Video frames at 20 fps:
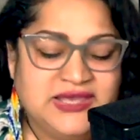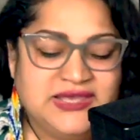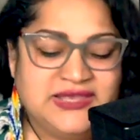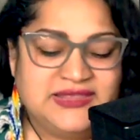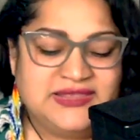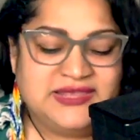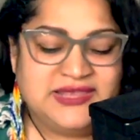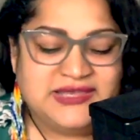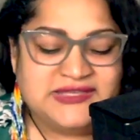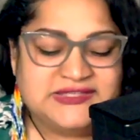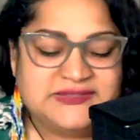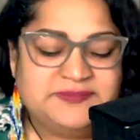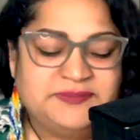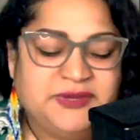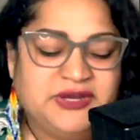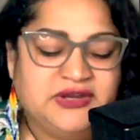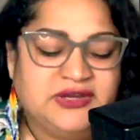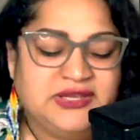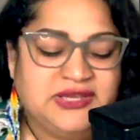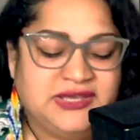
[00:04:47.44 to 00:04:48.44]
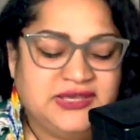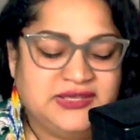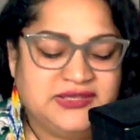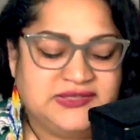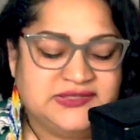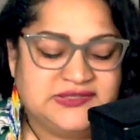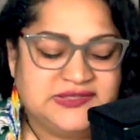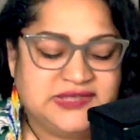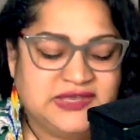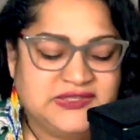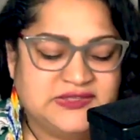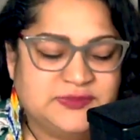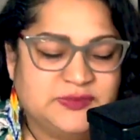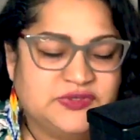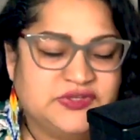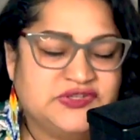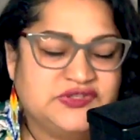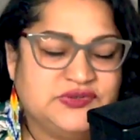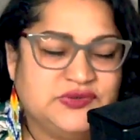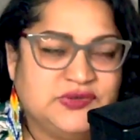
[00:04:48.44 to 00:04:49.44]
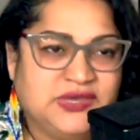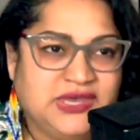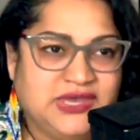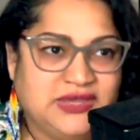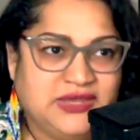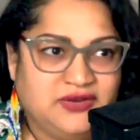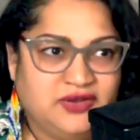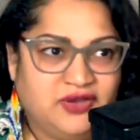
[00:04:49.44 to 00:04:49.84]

the experience as much as you can